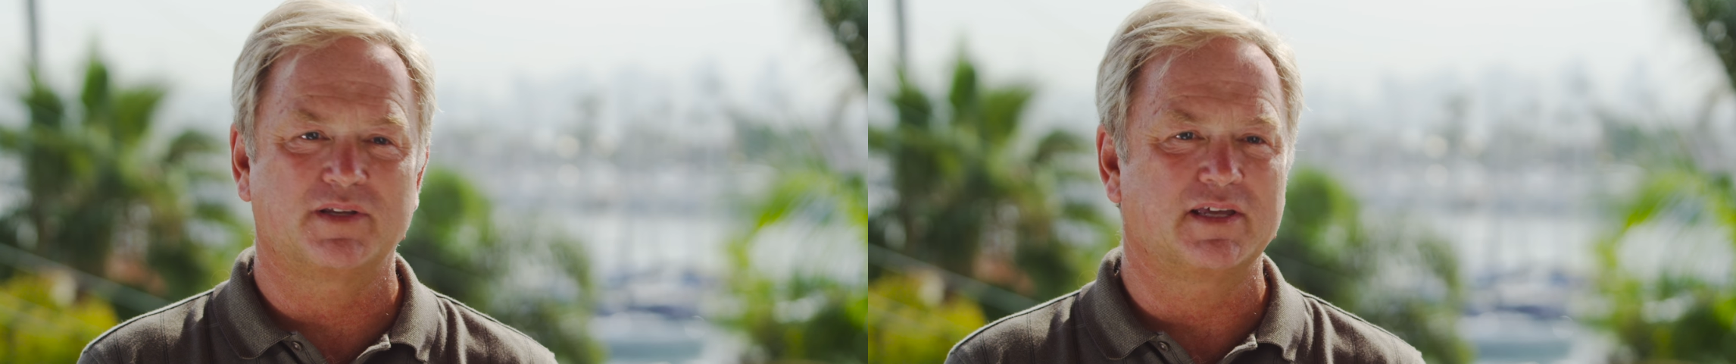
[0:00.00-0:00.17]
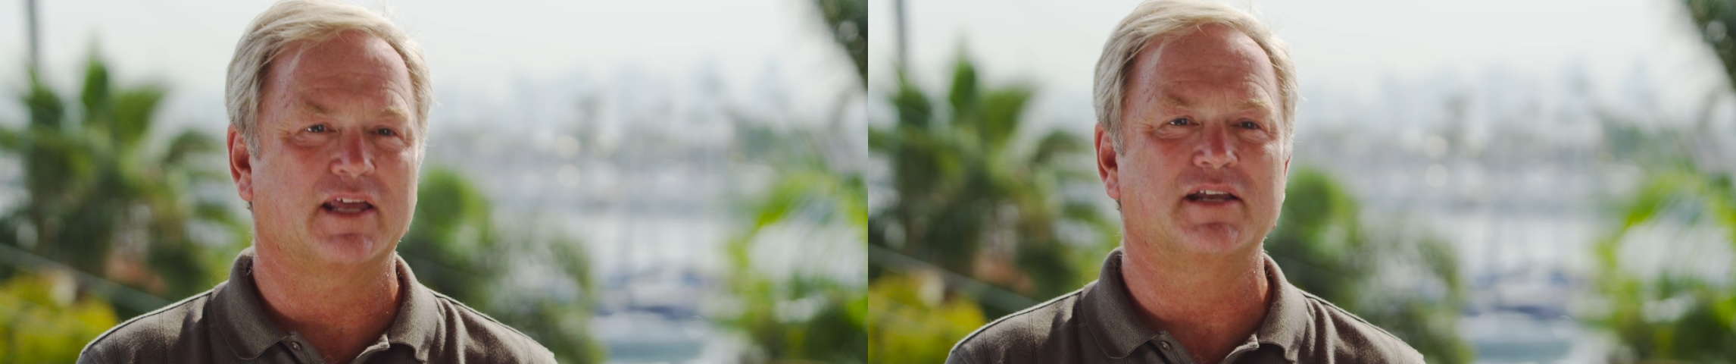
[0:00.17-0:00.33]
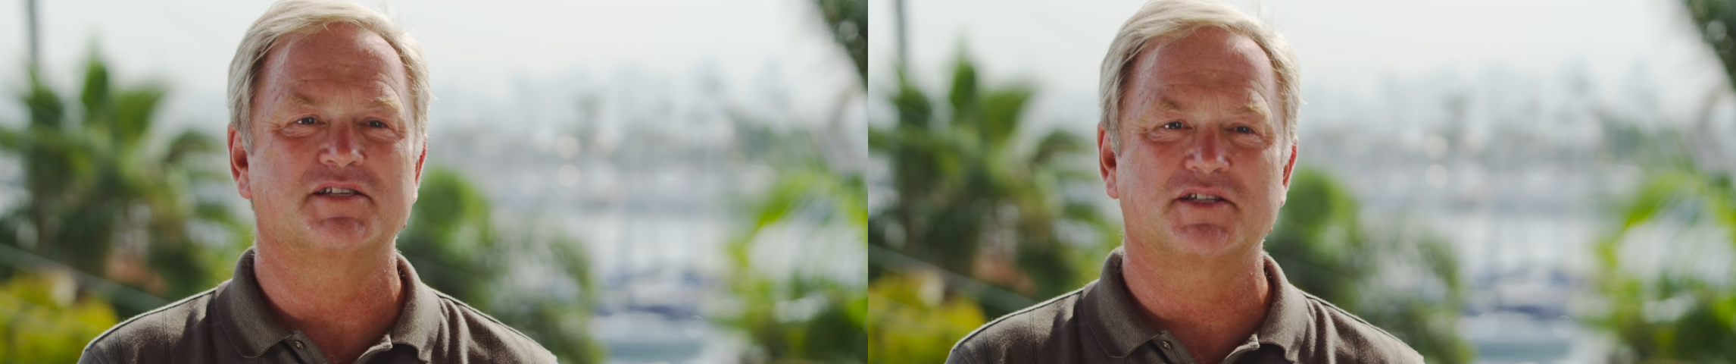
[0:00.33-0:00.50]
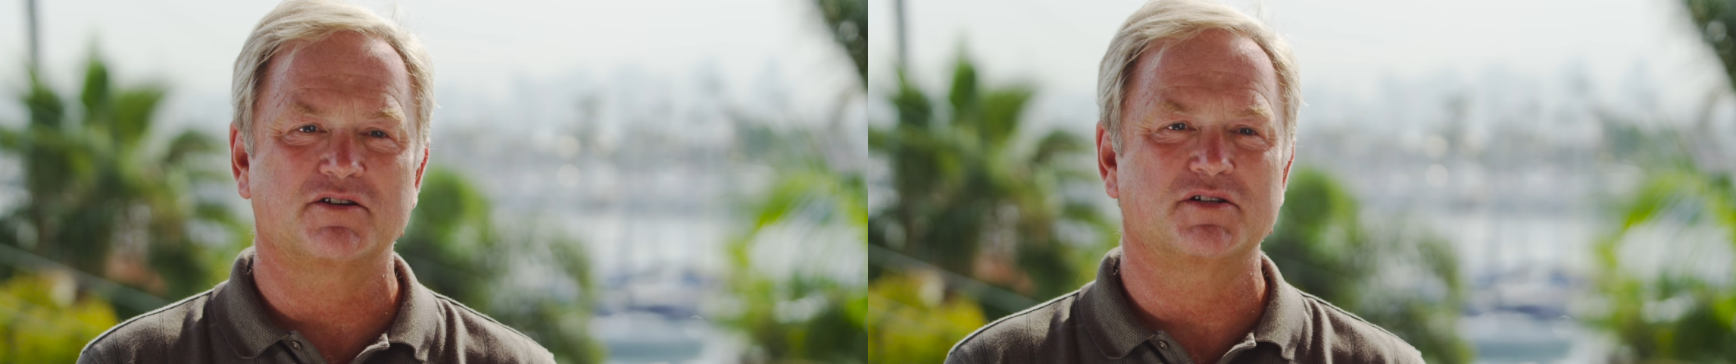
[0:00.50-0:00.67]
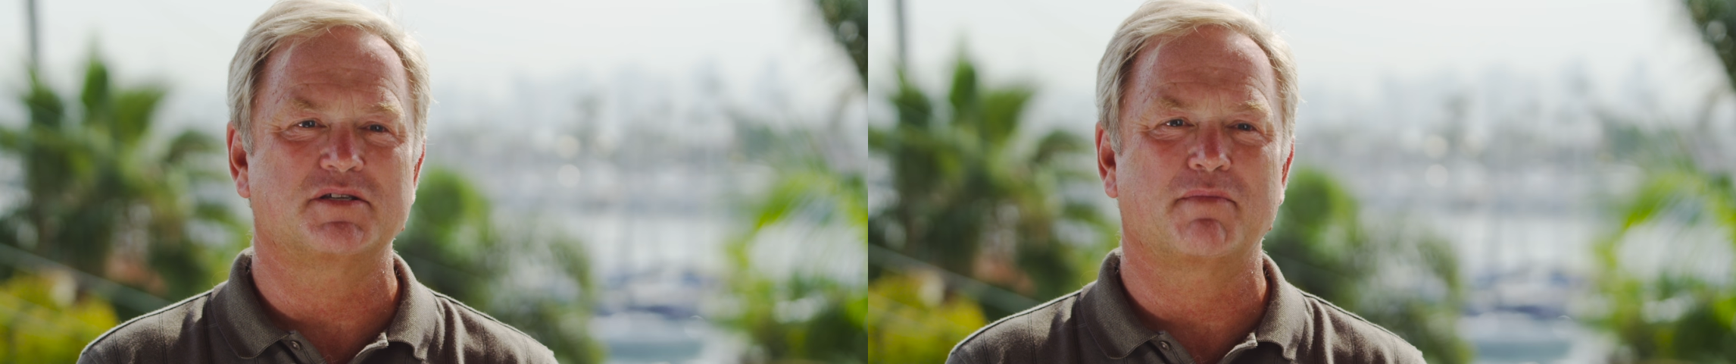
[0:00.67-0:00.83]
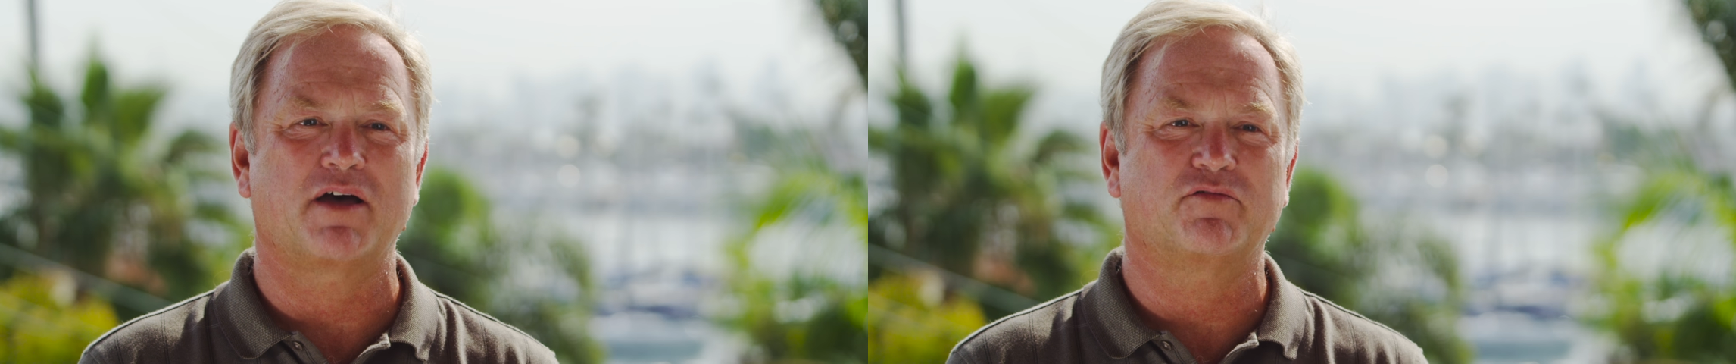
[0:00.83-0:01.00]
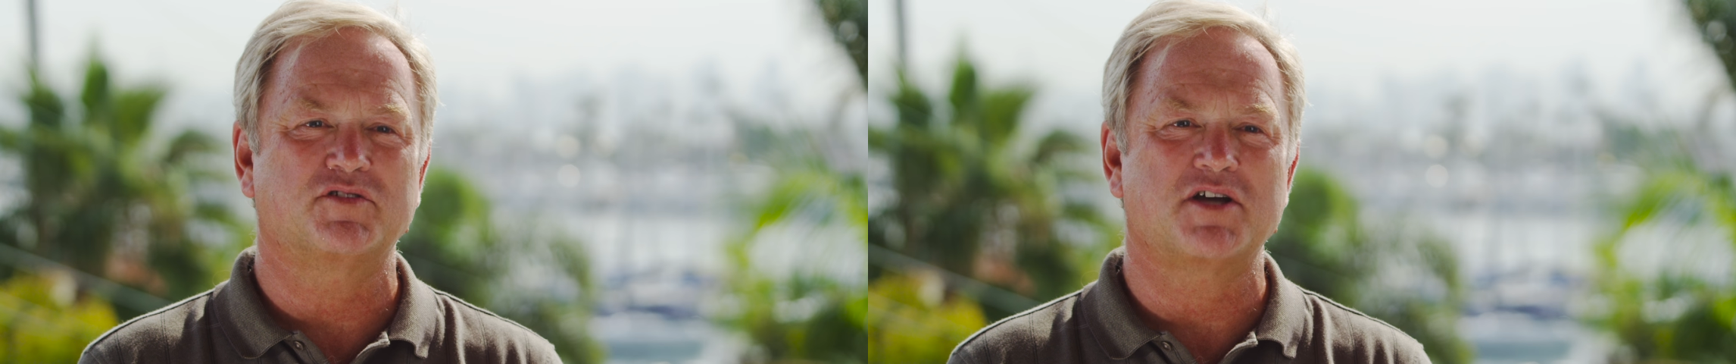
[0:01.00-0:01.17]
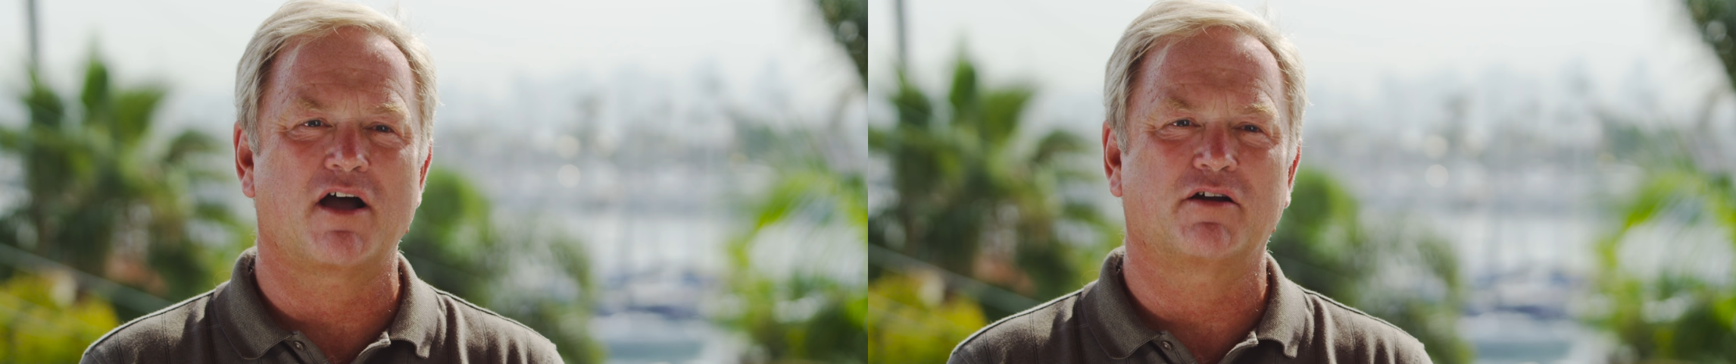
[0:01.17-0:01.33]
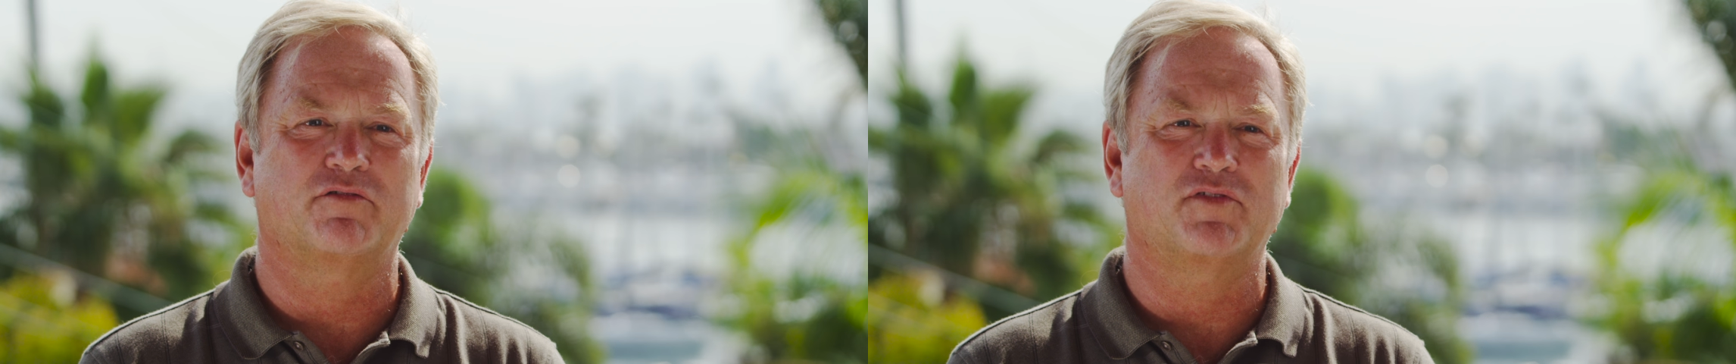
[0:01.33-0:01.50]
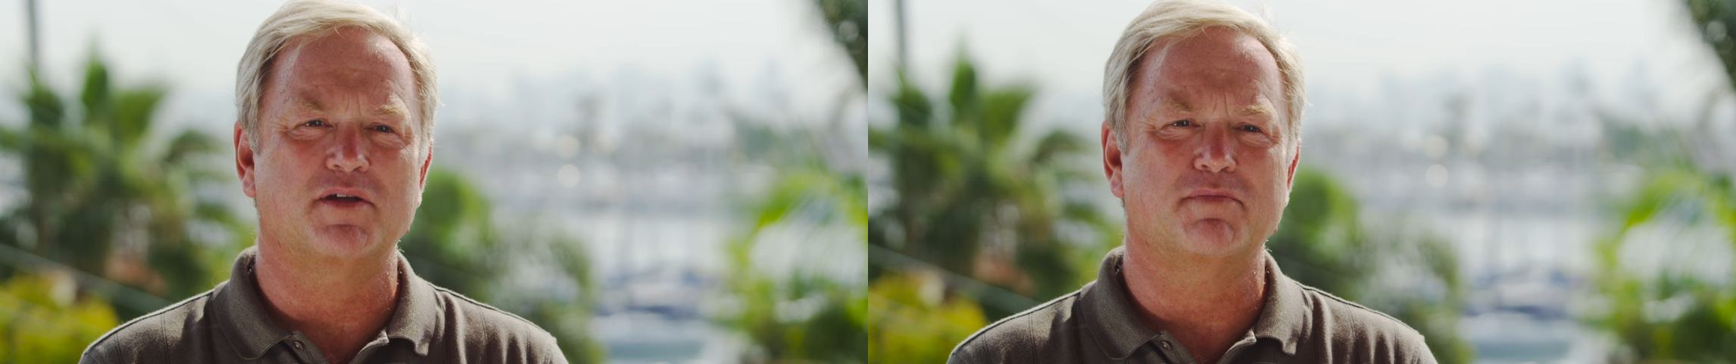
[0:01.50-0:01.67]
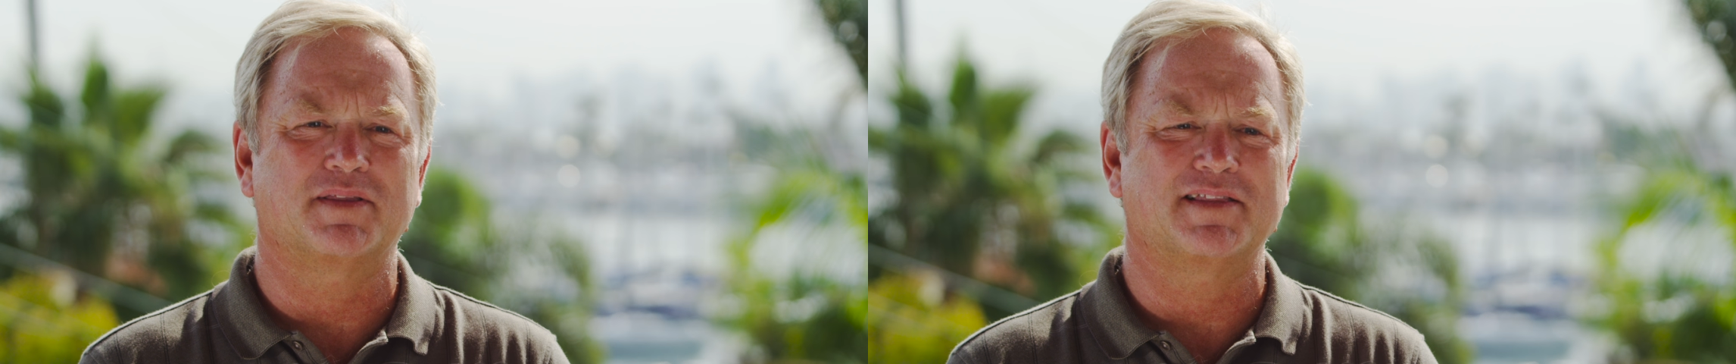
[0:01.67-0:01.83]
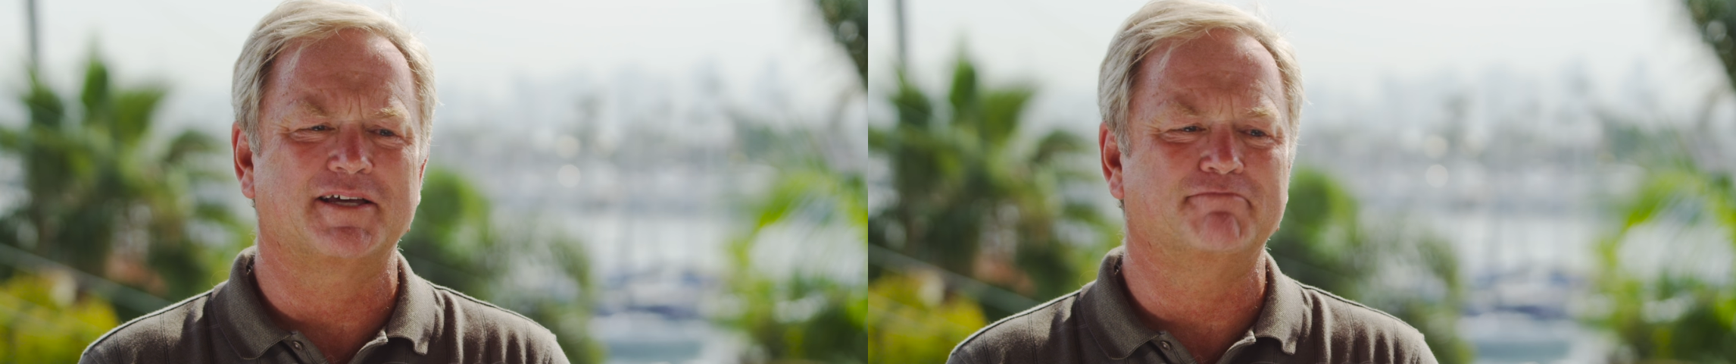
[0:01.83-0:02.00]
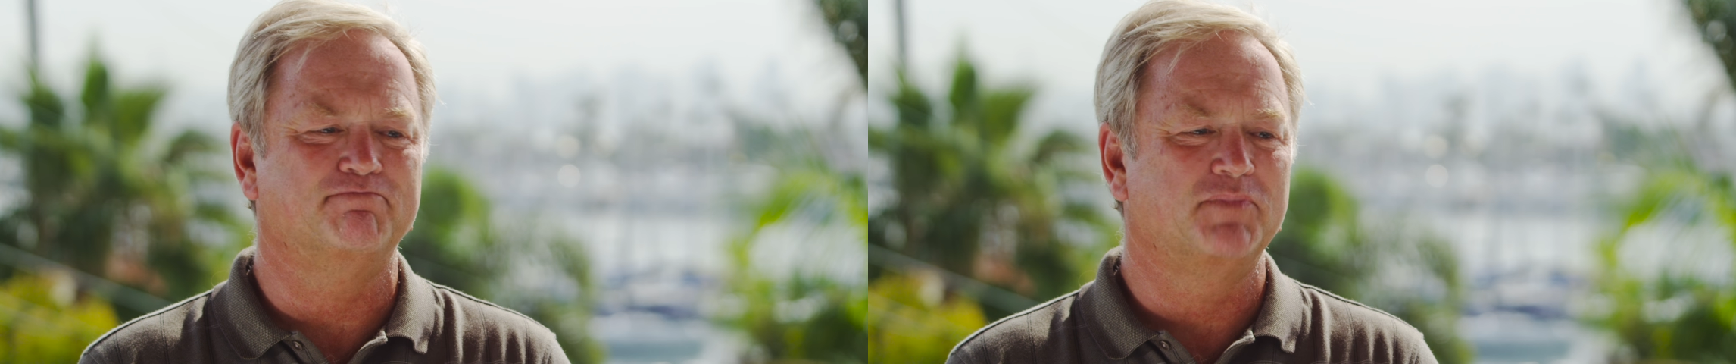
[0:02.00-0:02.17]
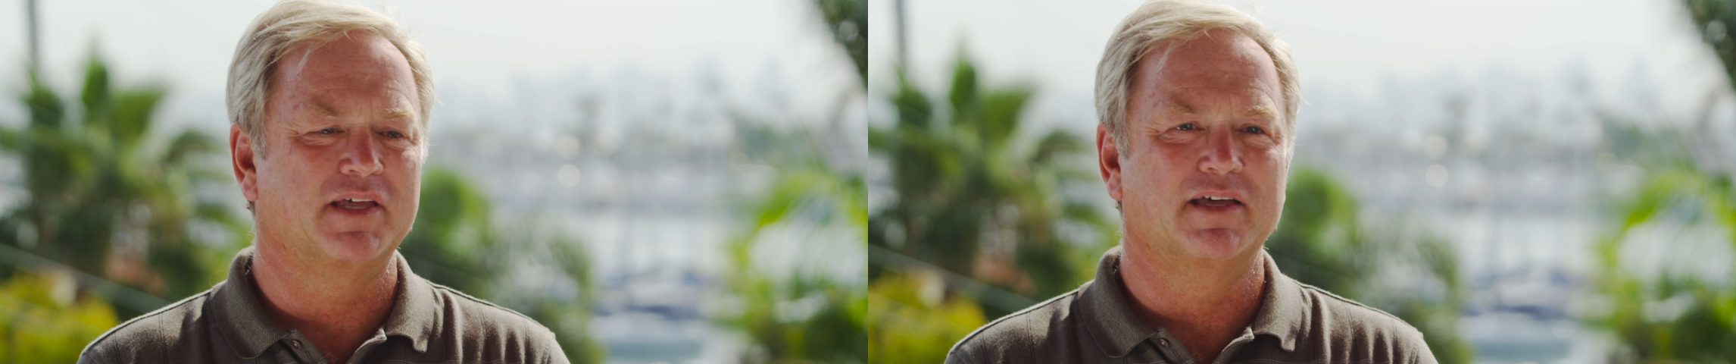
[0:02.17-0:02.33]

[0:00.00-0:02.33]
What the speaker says: getting serious about photography, but then